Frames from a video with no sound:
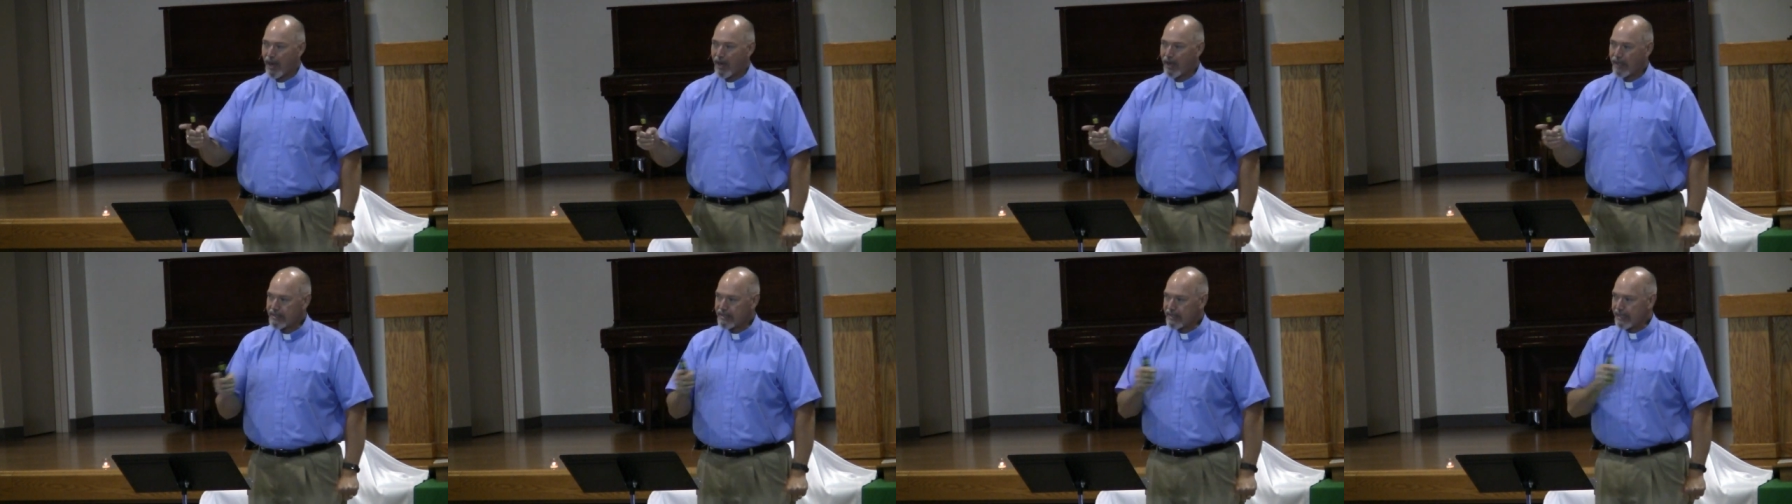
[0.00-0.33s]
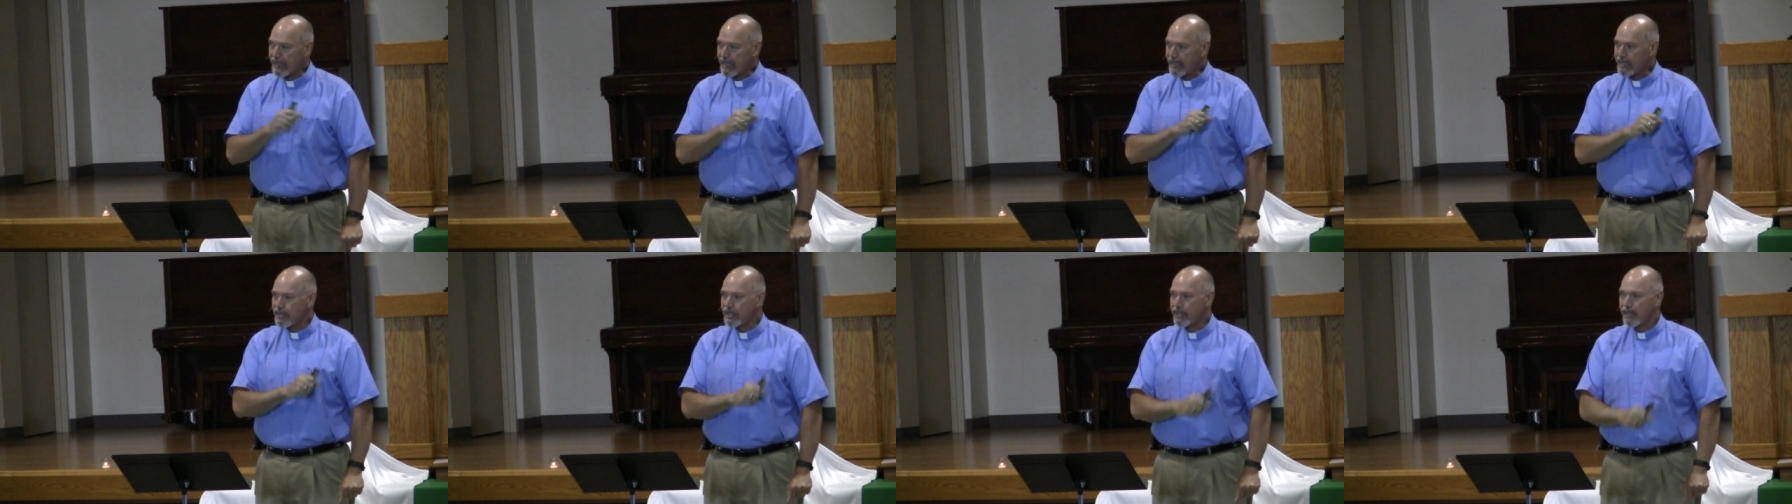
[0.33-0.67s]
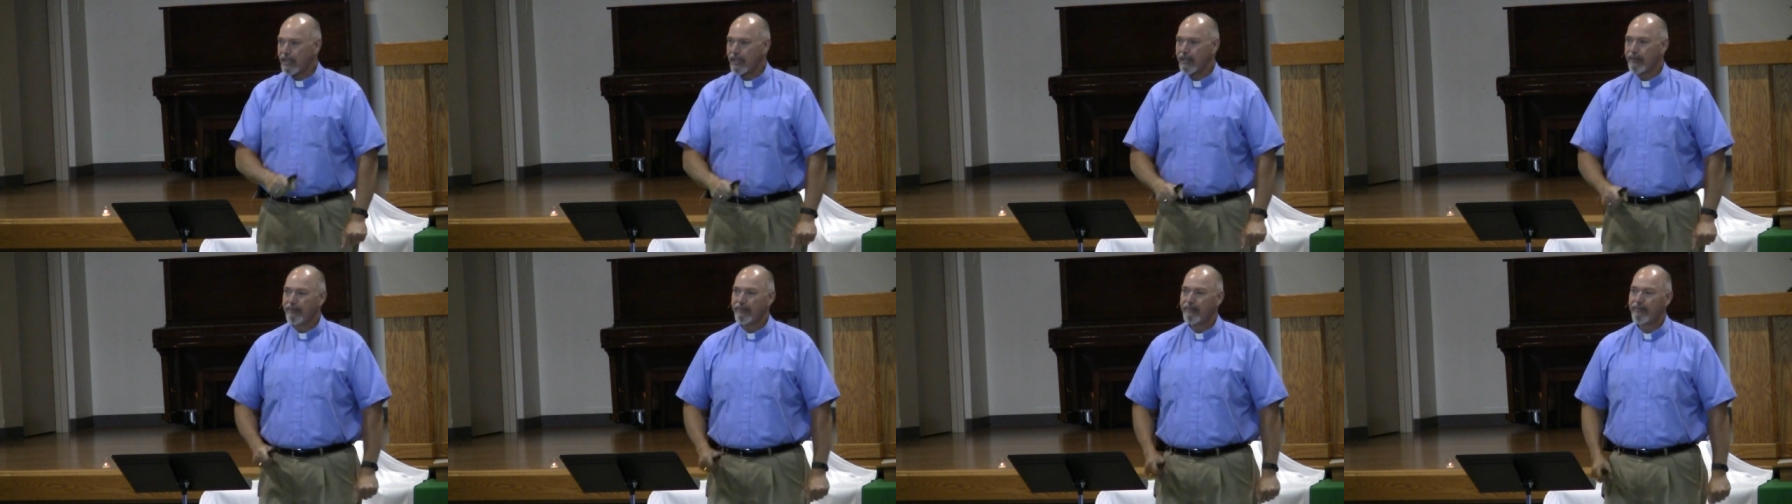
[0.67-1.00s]
our
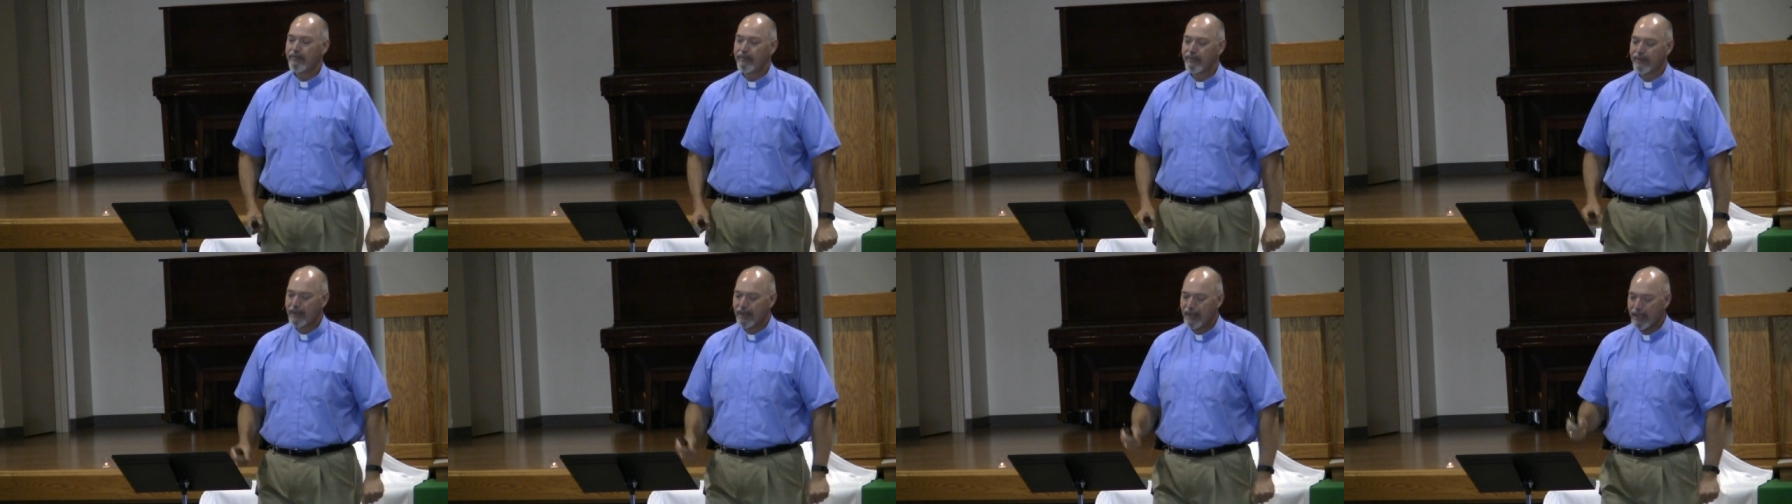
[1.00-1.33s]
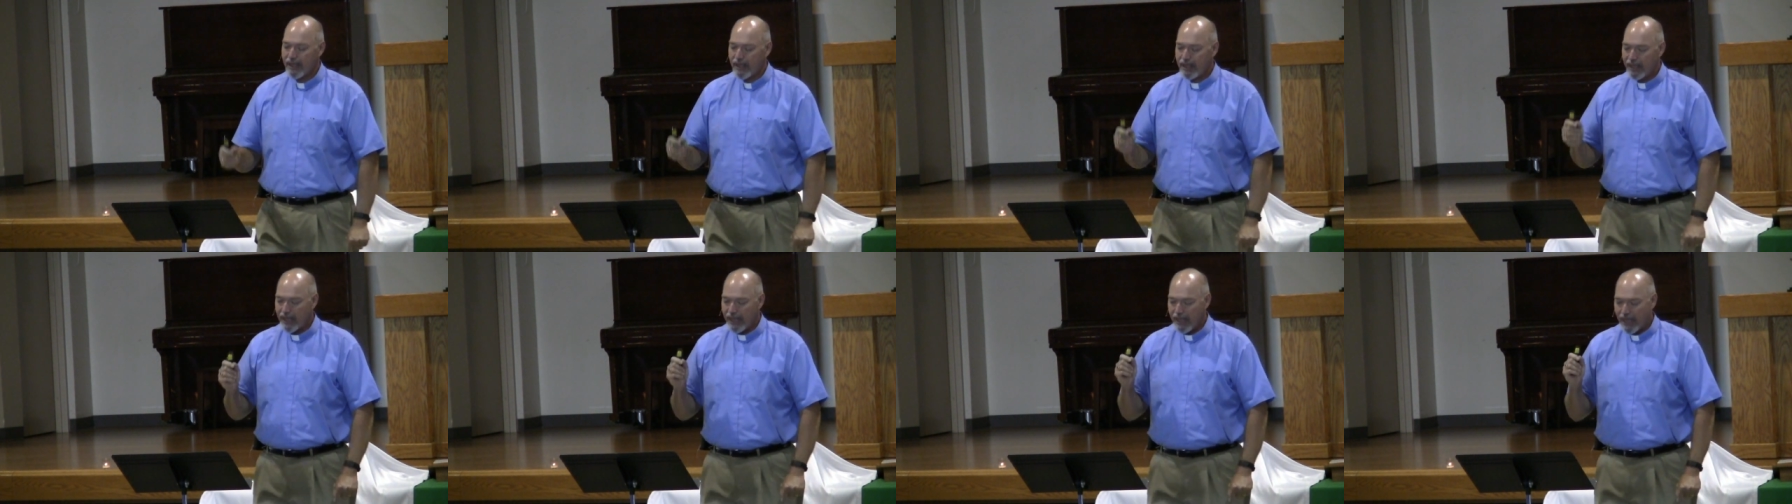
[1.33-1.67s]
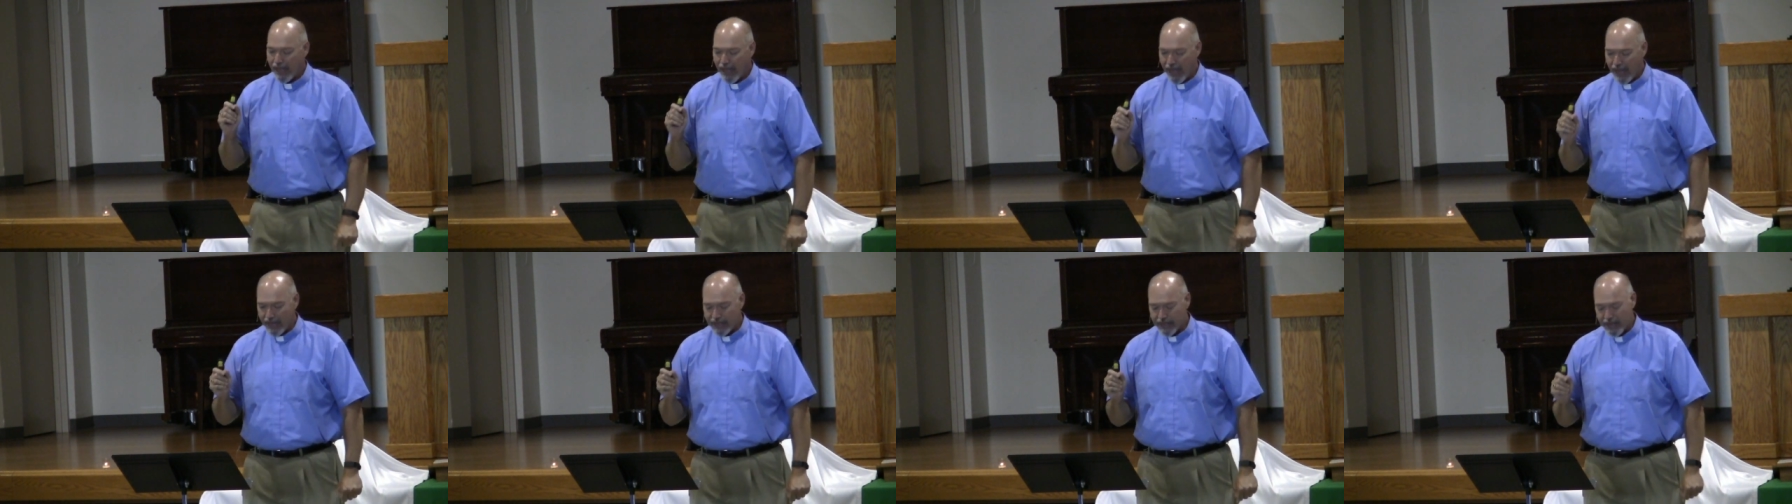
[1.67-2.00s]
teaching
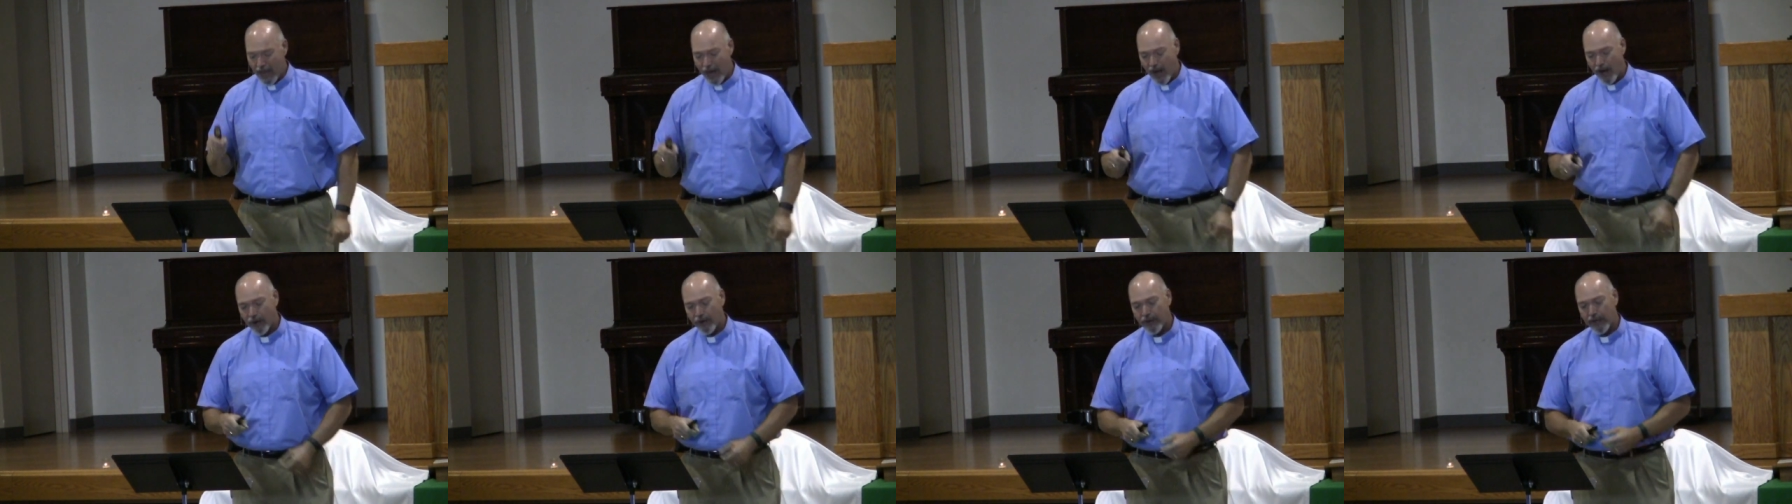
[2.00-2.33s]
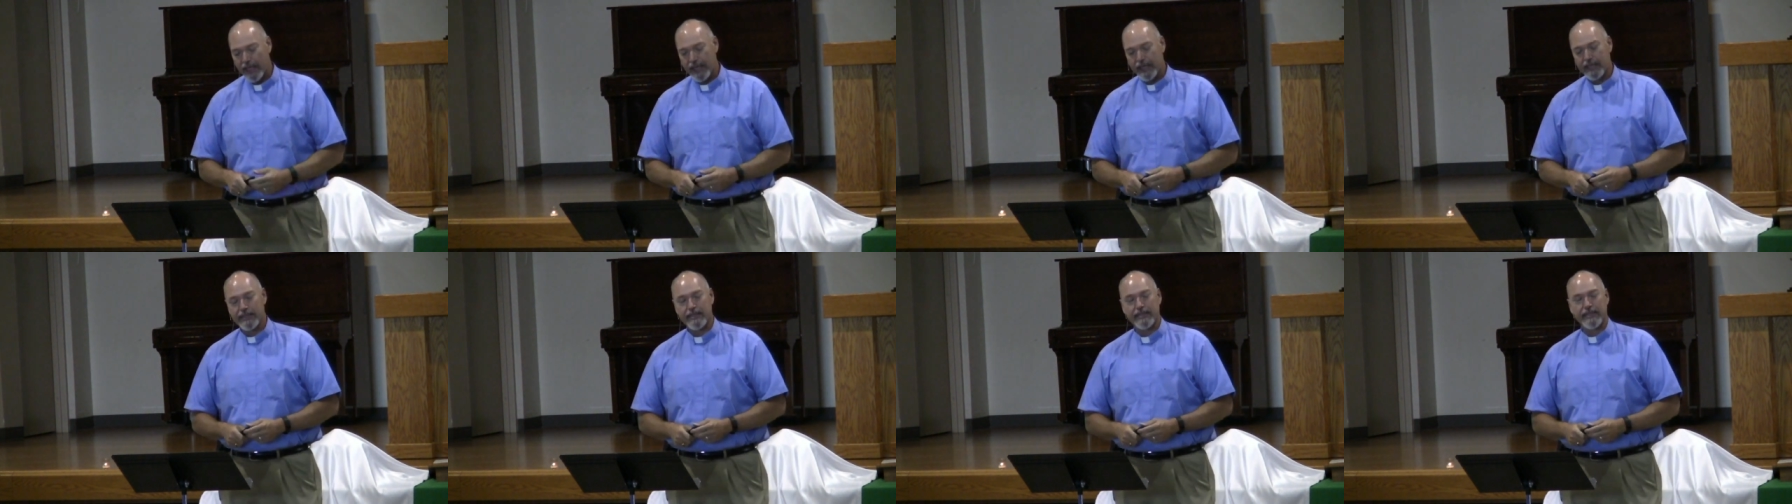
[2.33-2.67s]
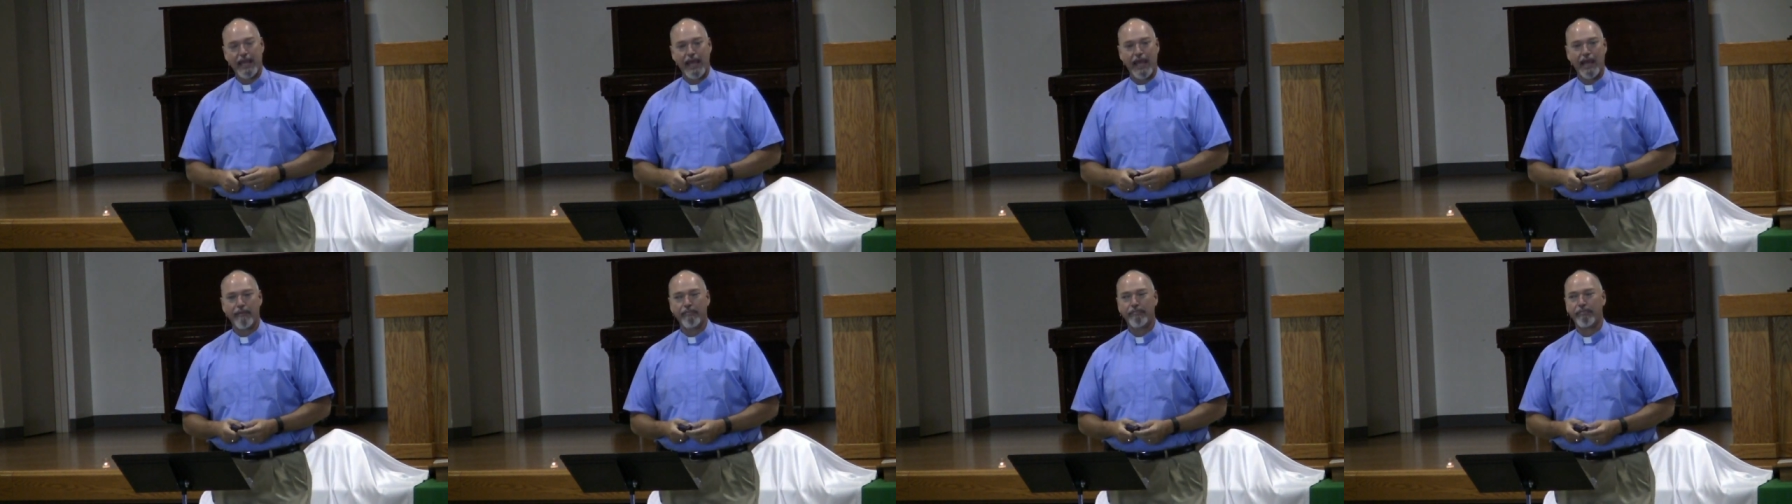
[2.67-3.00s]
and our
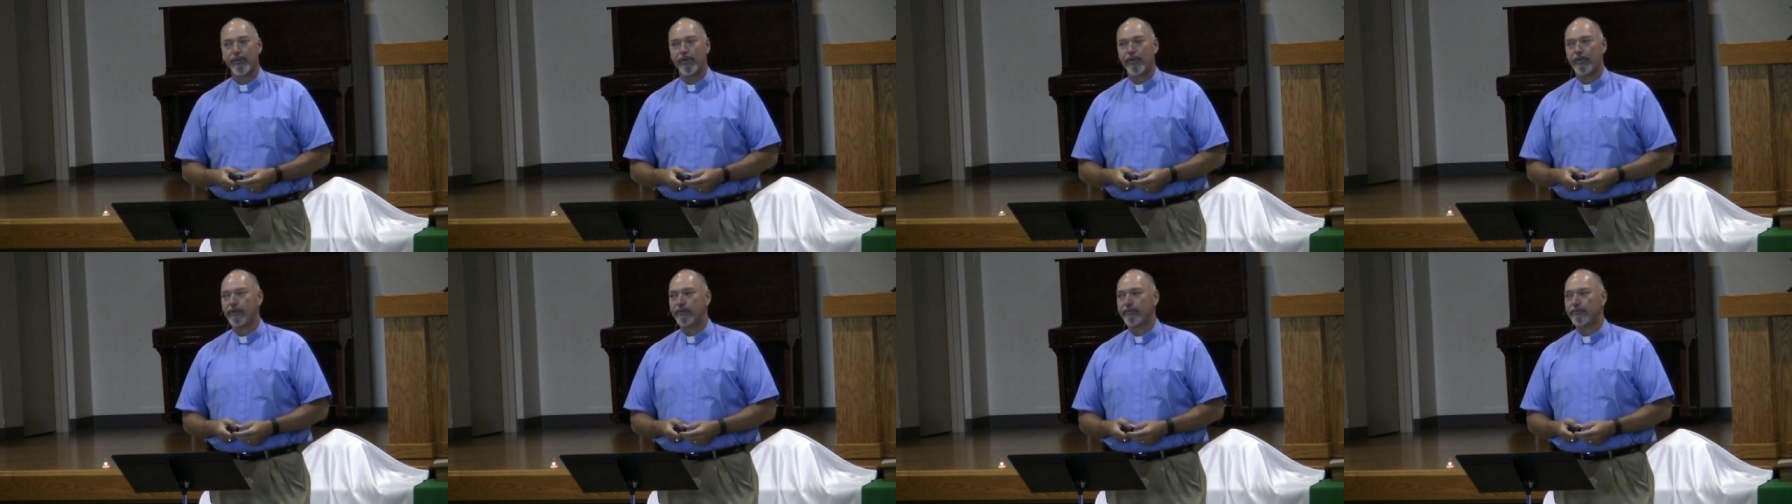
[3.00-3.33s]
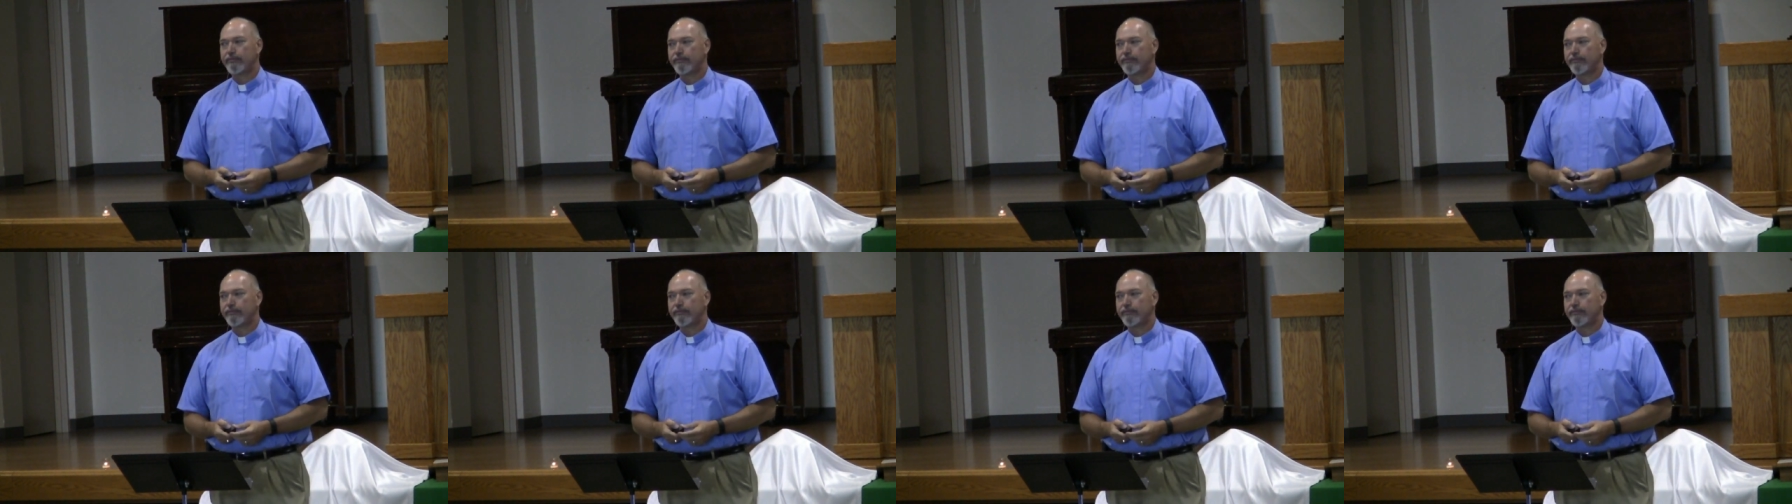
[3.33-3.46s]
example.